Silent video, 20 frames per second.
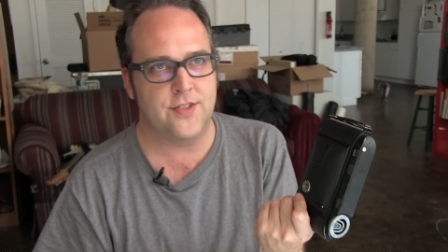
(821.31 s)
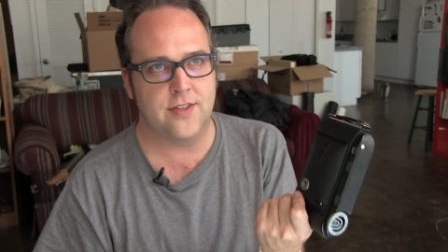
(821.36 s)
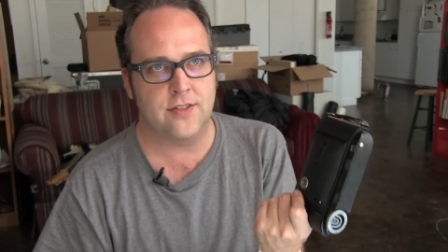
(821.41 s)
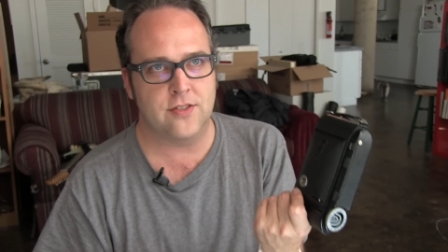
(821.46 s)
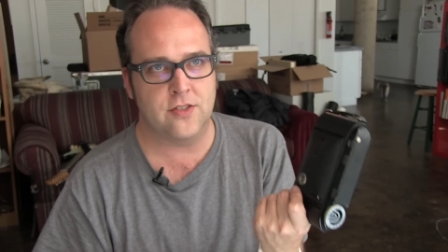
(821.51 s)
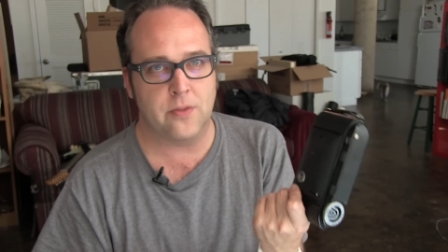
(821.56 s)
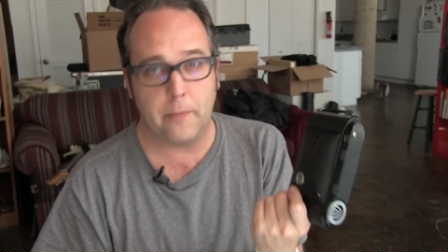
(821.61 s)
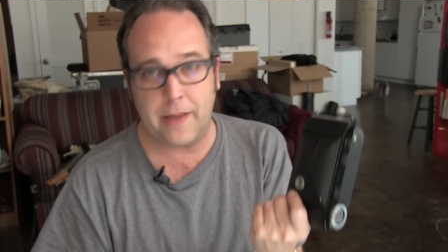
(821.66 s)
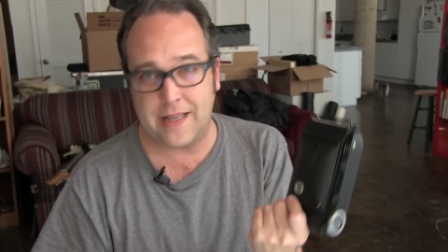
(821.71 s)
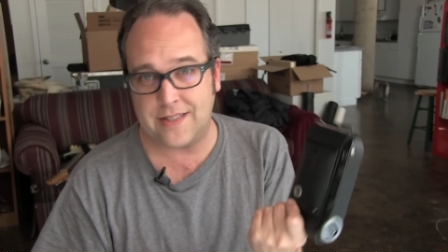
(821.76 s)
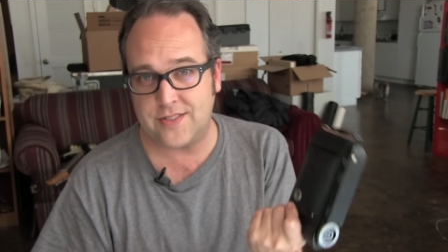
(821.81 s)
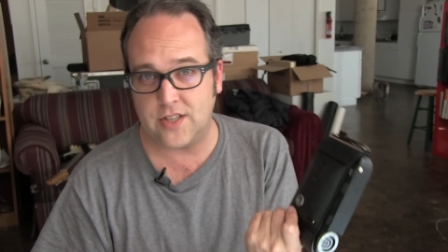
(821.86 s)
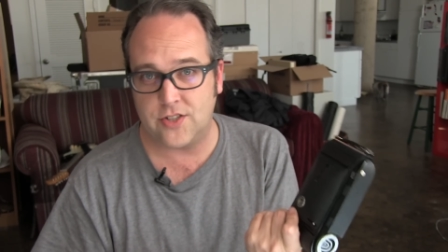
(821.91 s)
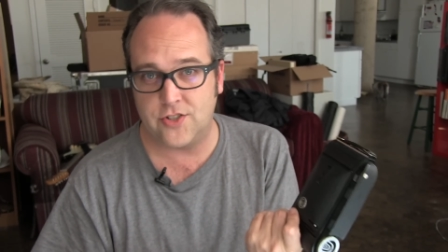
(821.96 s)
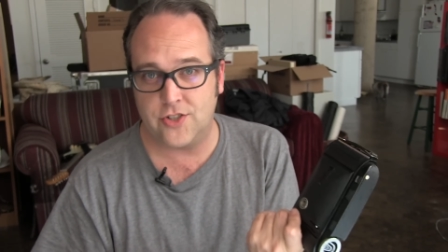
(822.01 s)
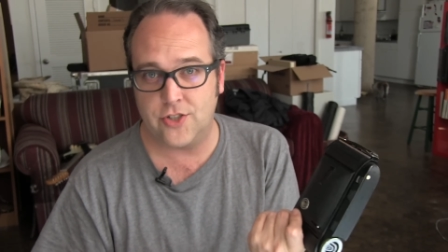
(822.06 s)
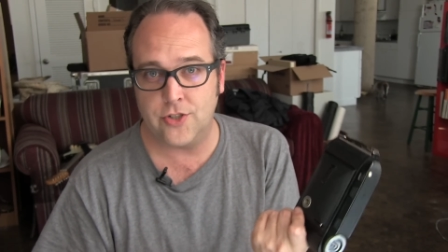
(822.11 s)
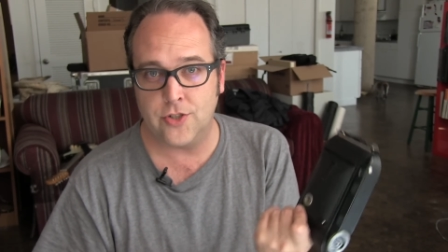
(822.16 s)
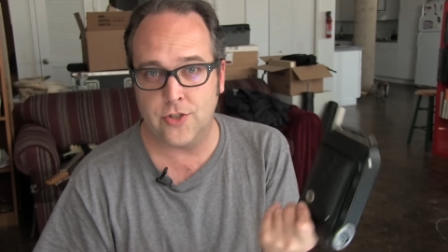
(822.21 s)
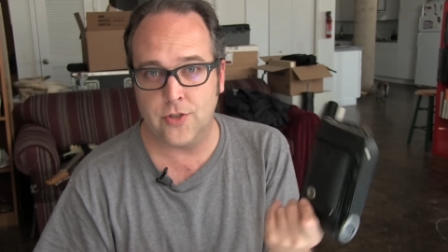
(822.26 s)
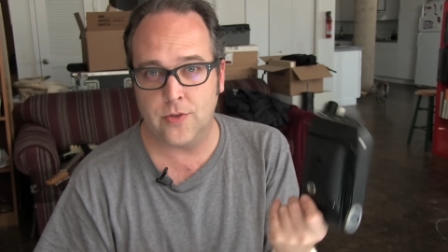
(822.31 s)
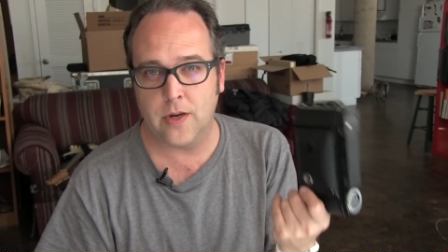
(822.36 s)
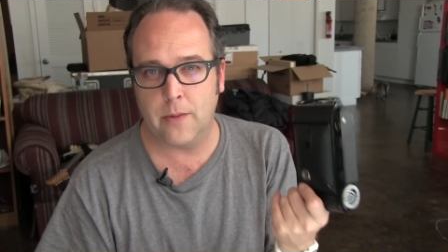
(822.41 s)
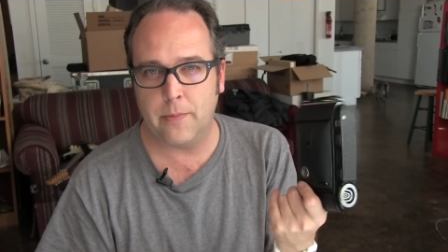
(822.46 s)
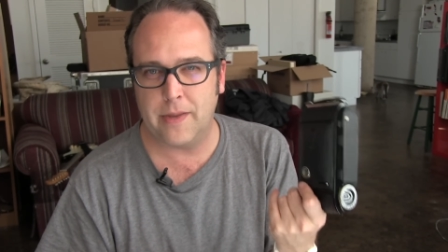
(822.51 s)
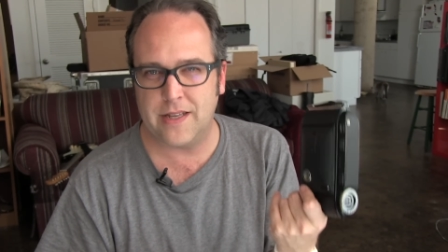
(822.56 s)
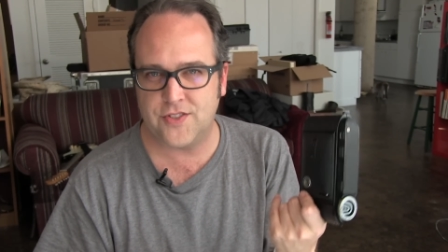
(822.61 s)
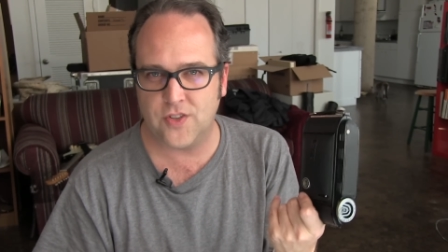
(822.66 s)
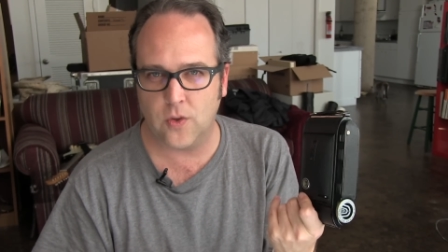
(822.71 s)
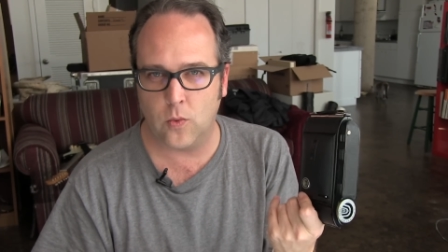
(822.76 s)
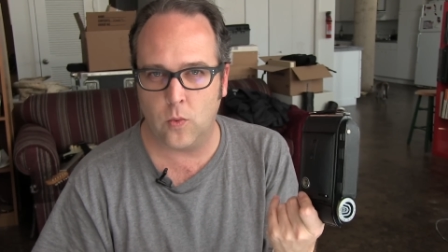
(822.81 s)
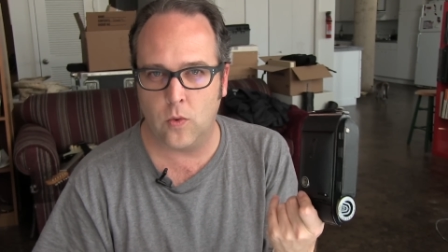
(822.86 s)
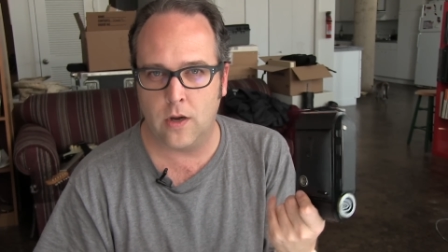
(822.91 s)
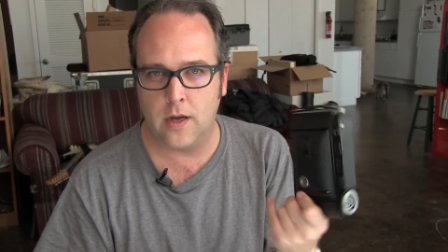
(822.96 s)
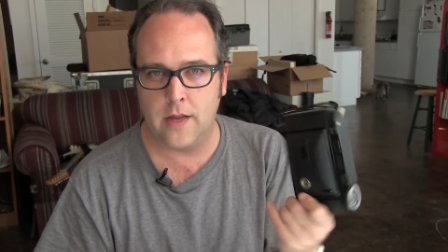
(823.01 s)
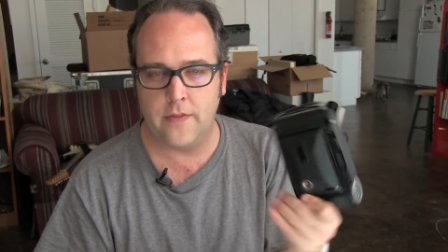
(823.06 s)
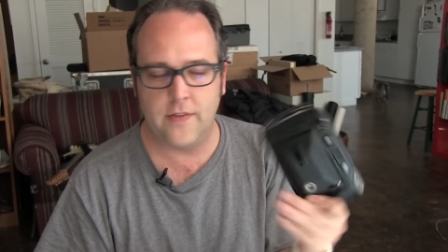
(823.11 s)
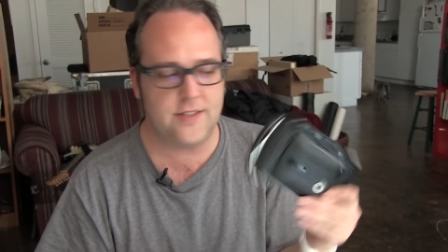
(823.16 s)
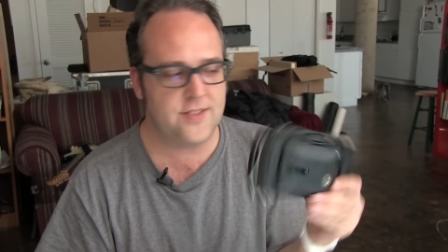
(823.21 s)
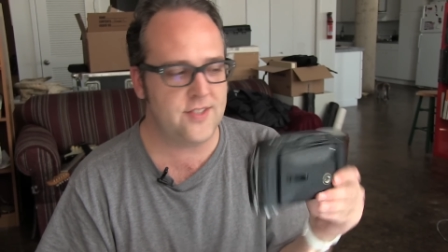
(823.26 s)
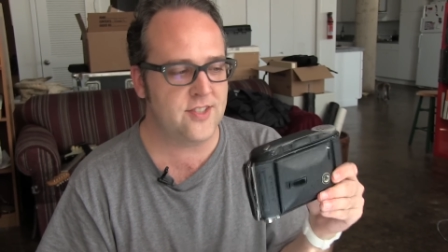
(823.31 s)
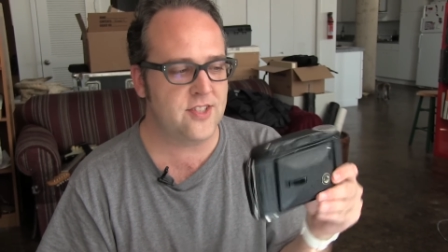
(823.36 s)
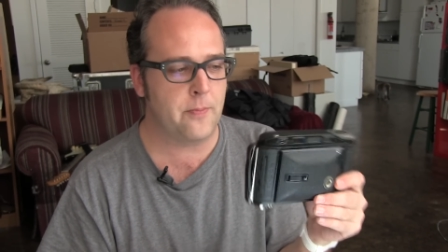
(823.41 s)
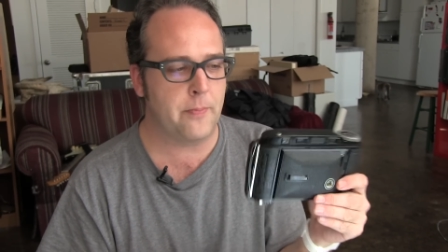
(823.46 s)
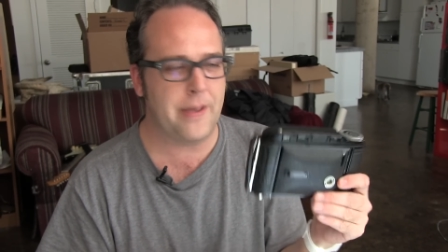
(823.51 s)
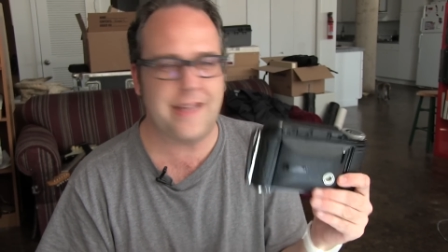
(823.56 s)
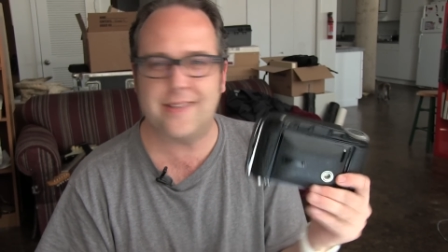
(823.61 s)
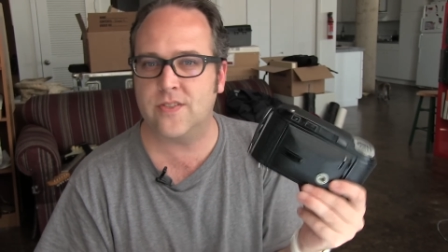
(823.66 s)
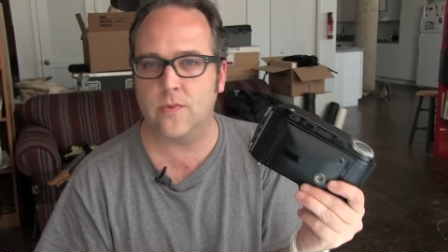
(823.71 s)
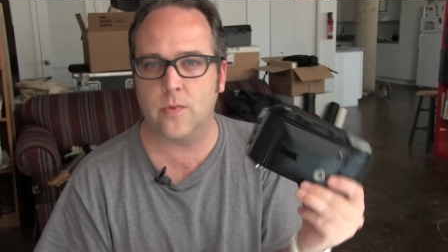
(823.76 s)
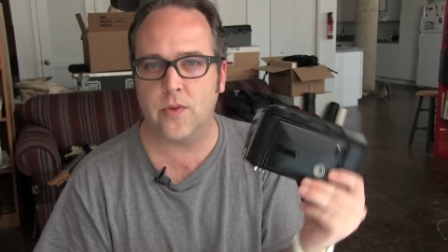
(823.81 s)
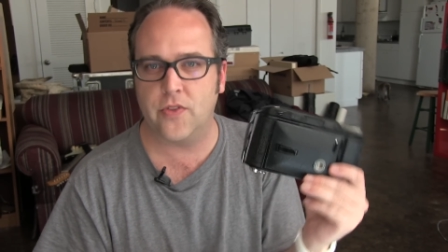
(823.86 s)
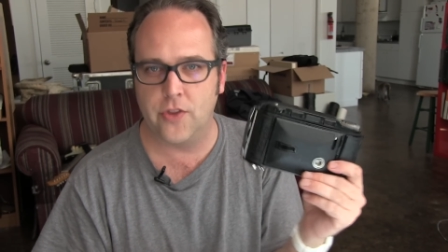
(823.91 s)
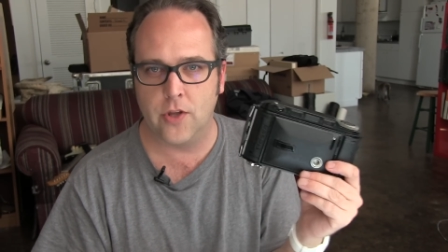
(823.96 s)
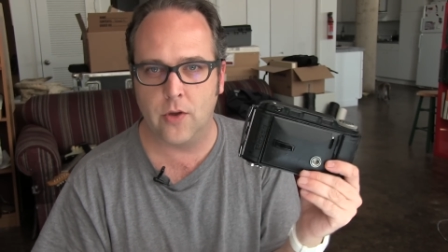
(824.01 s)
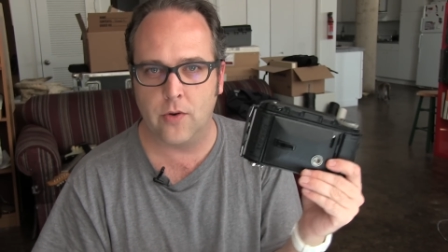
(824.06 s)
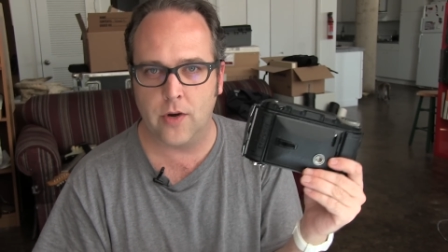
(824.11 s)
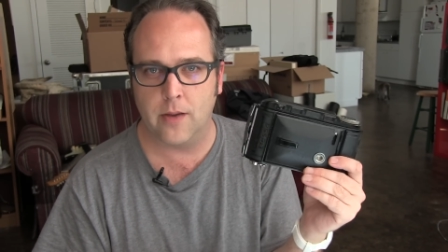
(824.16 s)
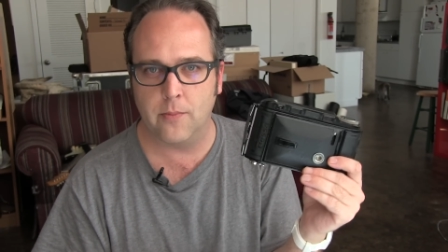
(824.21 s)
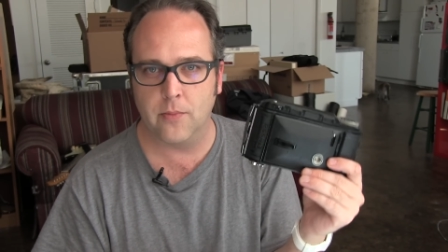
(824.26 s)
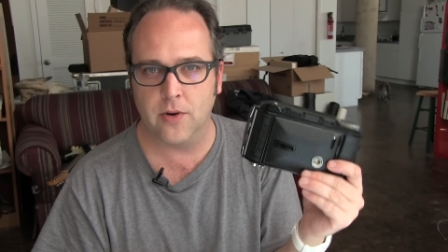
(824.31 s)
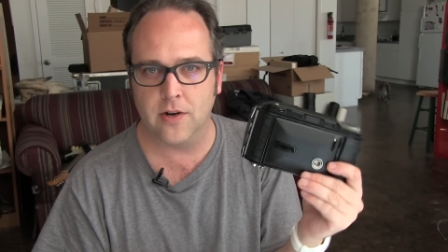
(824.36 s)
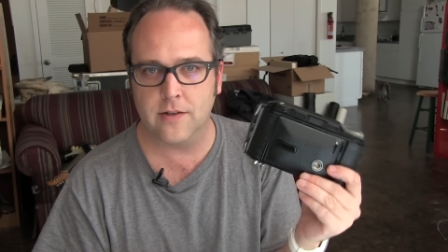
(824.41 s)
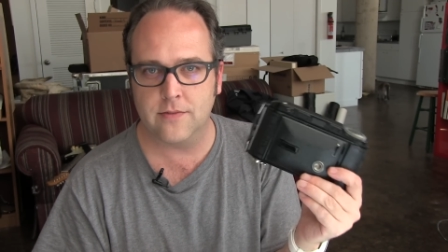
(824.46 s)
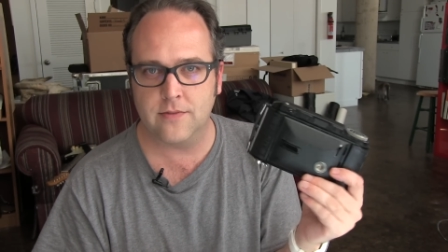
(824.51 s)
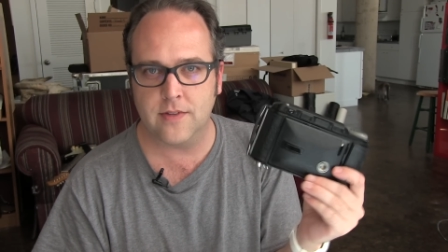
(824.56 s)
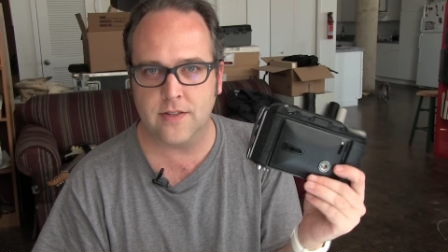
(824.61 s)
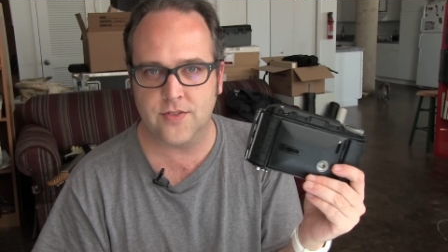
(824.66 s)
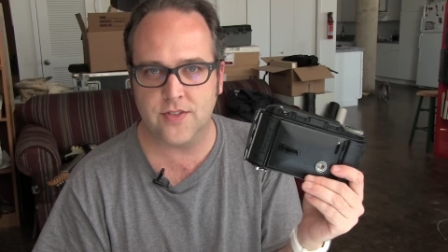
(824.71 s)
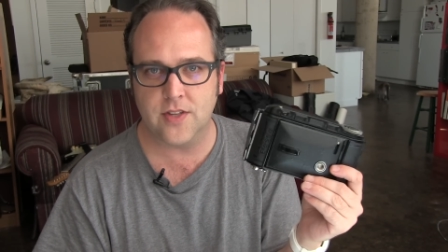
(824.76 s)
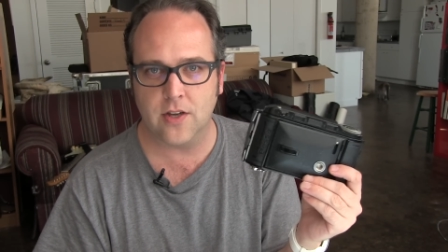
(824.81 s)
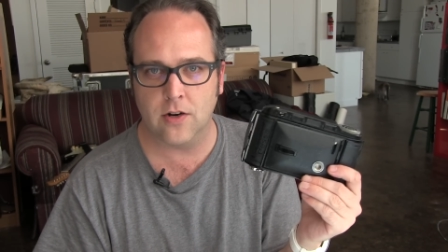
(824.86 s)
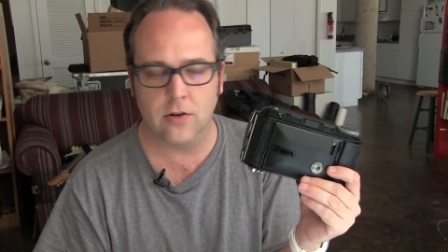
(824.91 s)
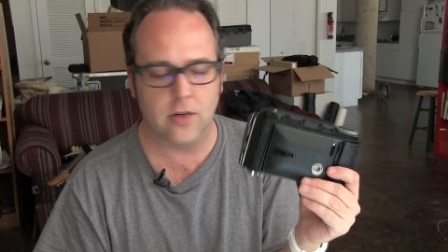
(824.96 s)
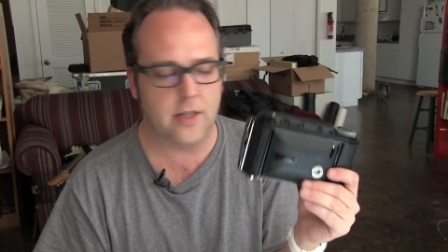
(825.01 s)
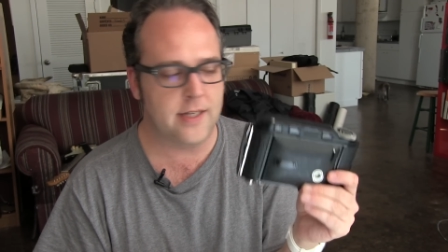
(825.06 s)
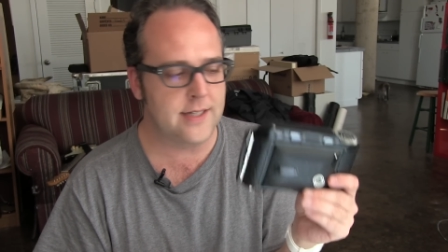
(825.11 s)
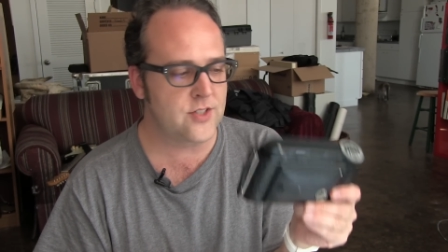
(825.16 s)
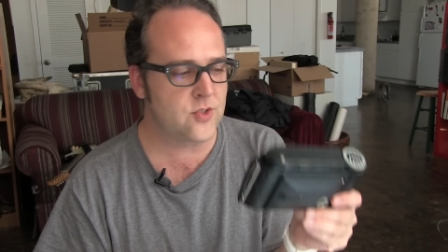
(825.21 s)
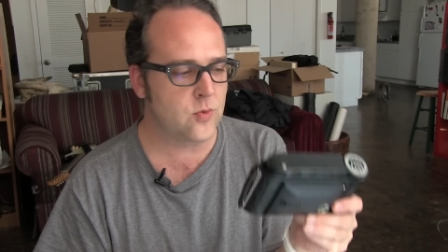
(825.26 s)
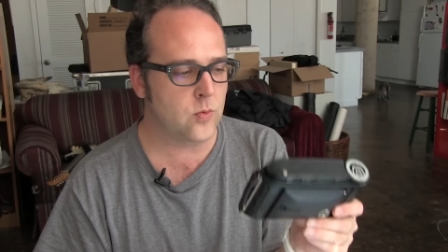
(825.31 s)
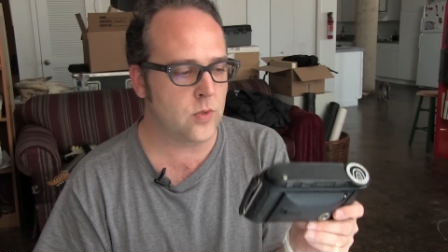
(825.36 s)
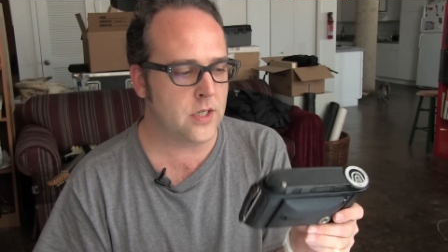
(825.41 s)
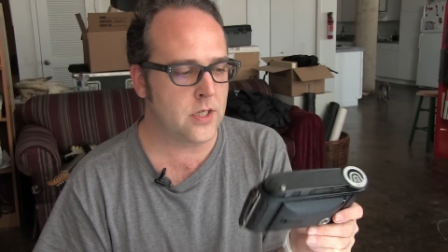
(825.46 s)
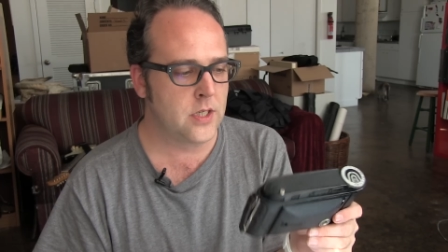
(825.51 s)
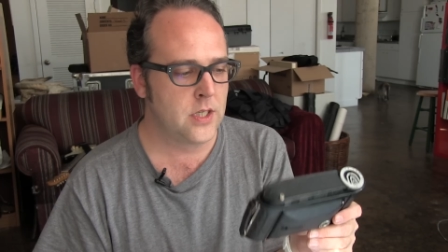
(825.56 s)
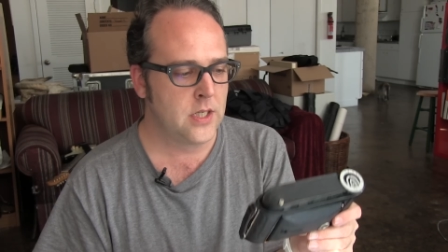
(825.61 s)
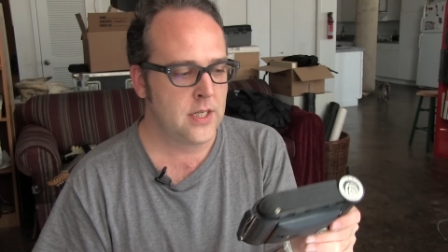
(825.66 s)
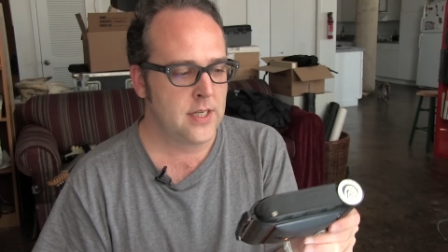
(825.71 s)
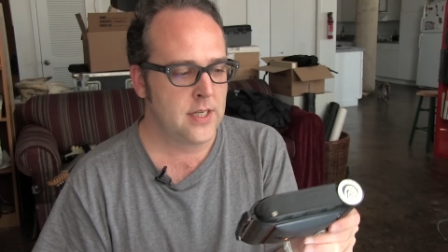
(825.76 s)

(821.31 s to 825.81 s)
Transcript: So there's a Bessa 2 and a Bessa 1. This is the Bessa with no number. It's the earliest one.